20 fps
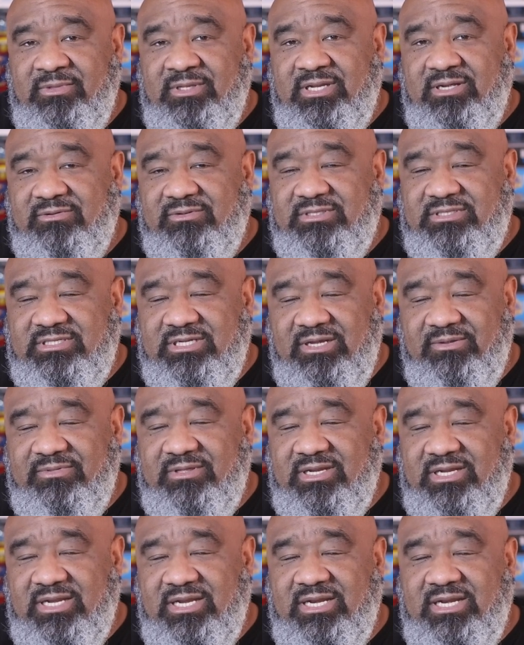There was
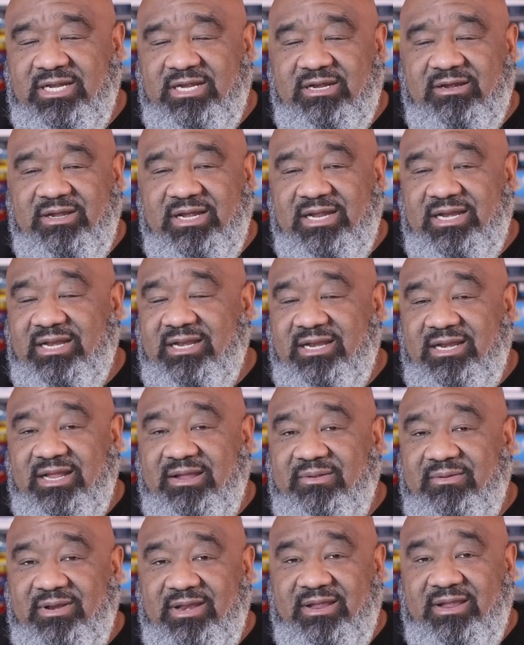something in there, and
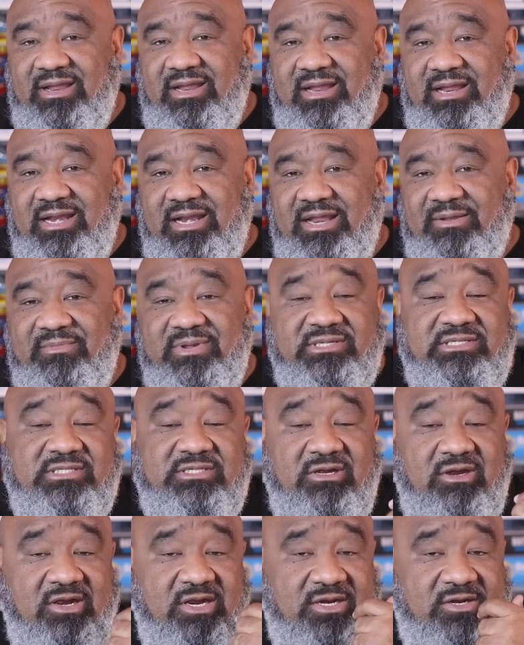they missed the
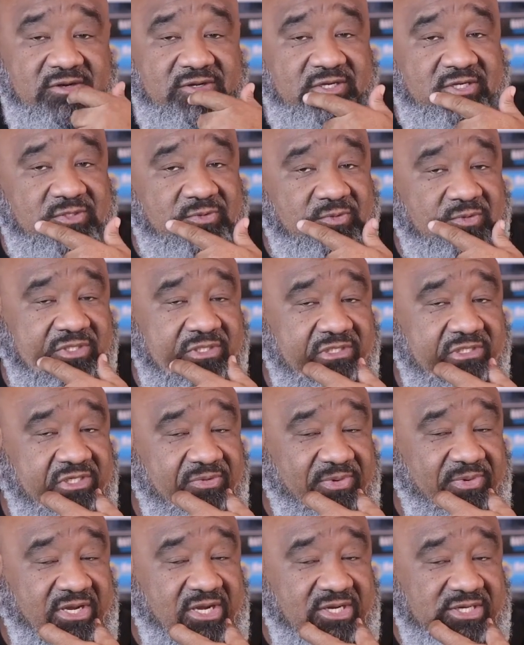target on this one. To
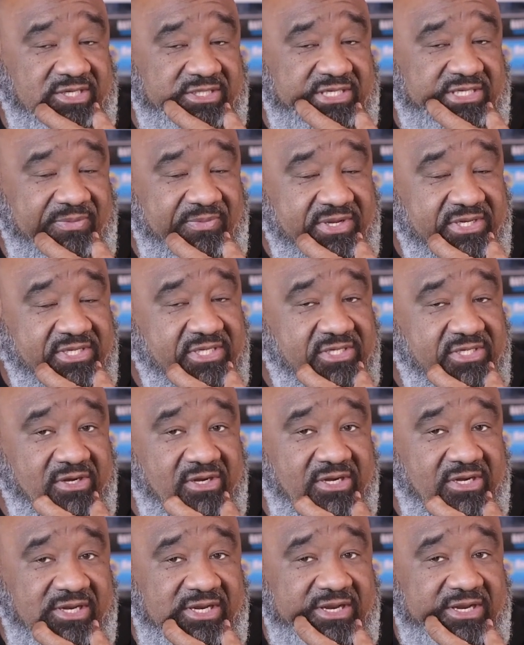be honest, they missed the
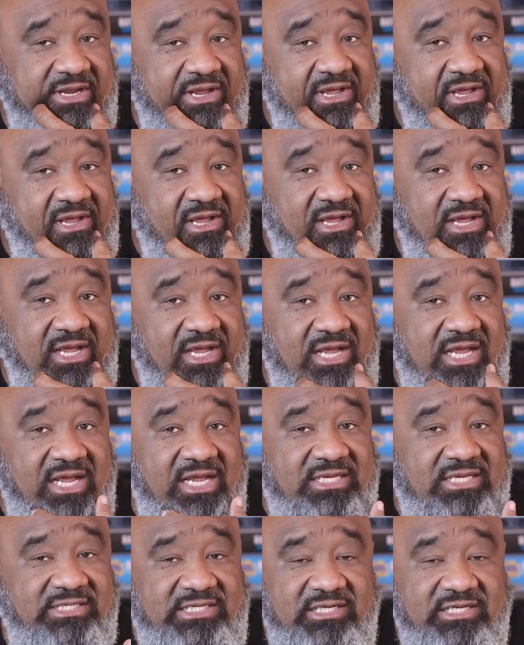target.
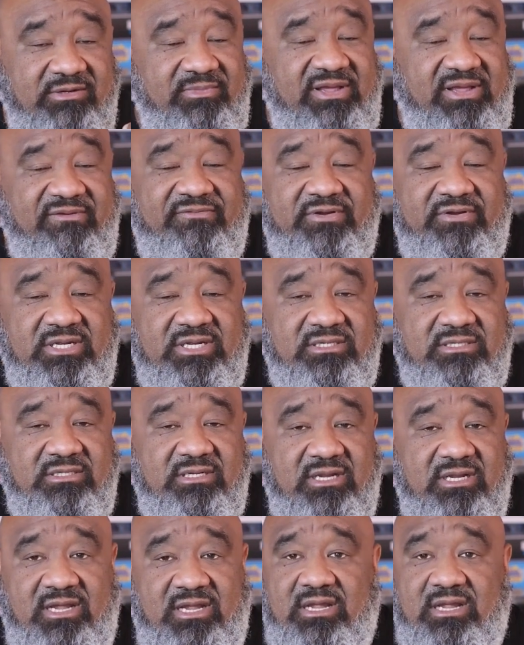It still may fund.
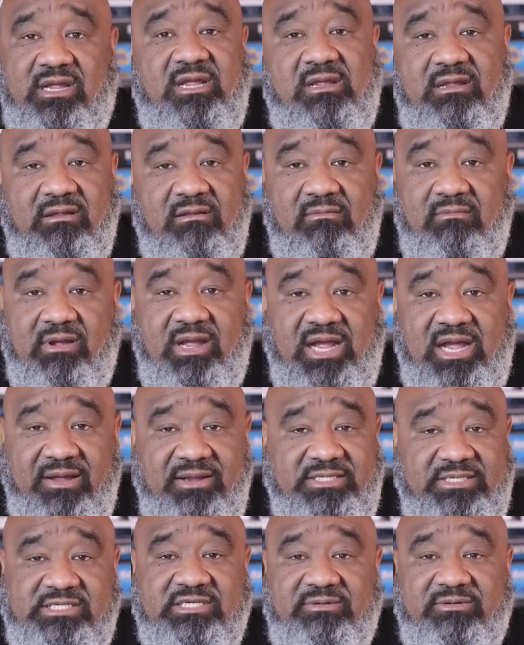I
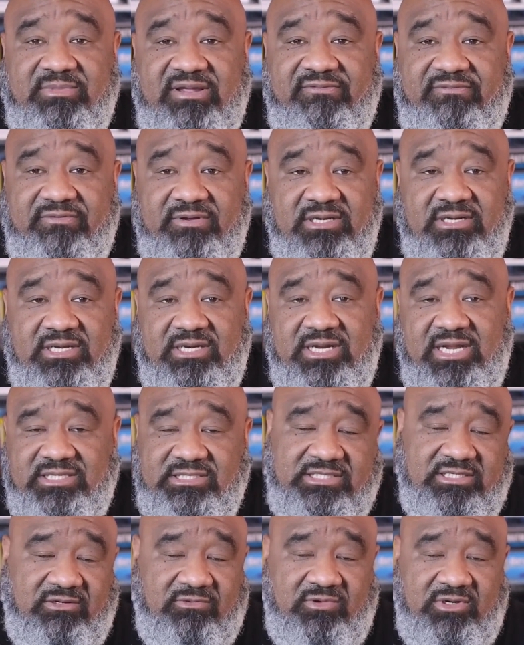still may fund it. I
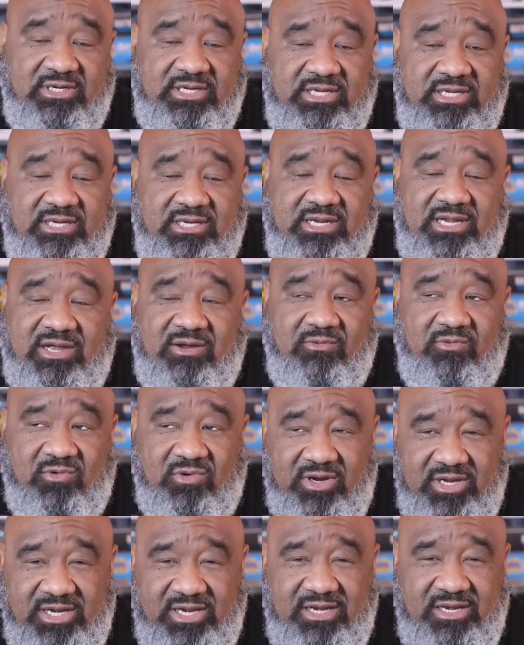still want it. I
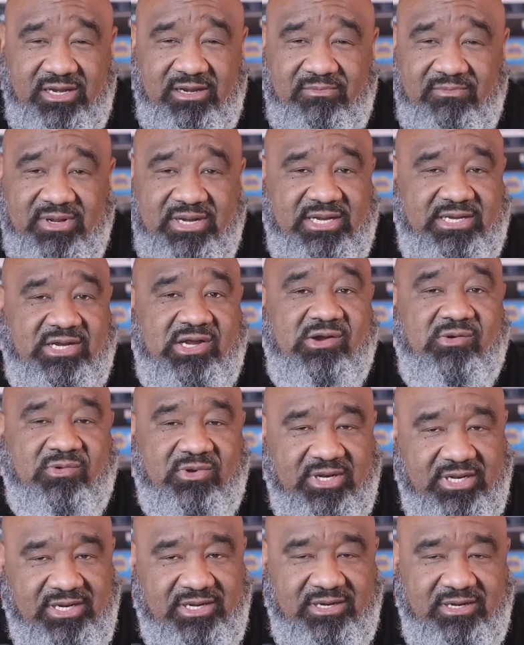want it, but I don't
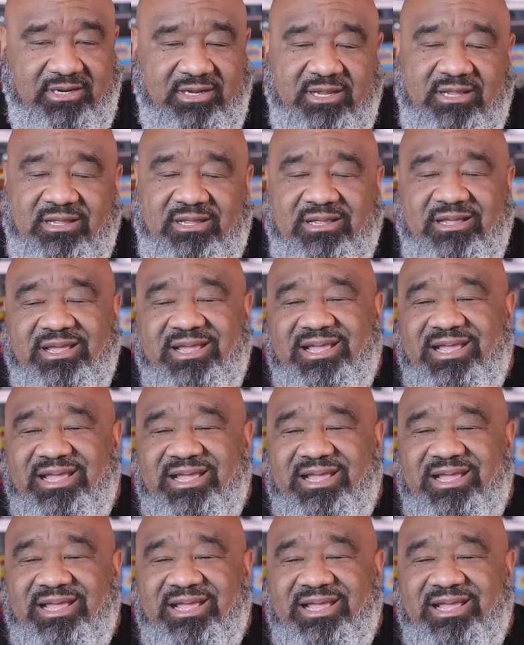want it.